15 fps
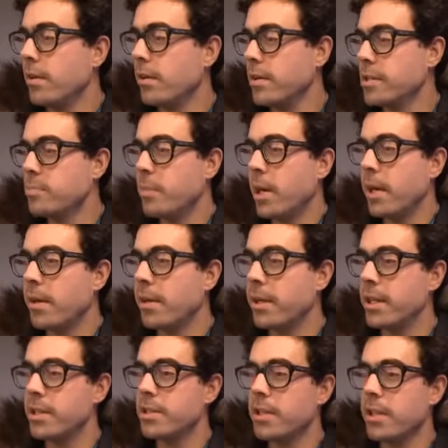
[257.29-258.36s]

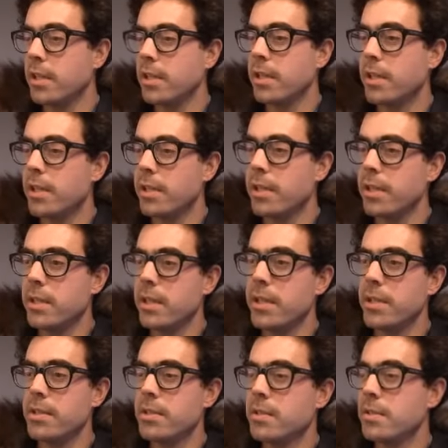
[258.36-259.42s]
inspiring each other, and
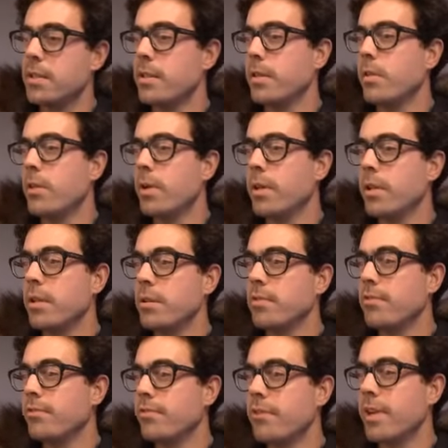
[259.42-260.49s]
he coined the
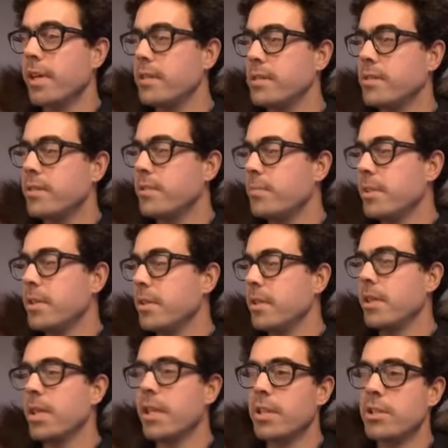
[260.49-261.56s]
phrase to me,
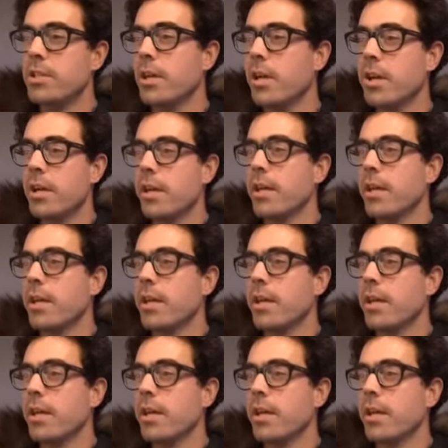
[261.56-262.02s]
glitch art.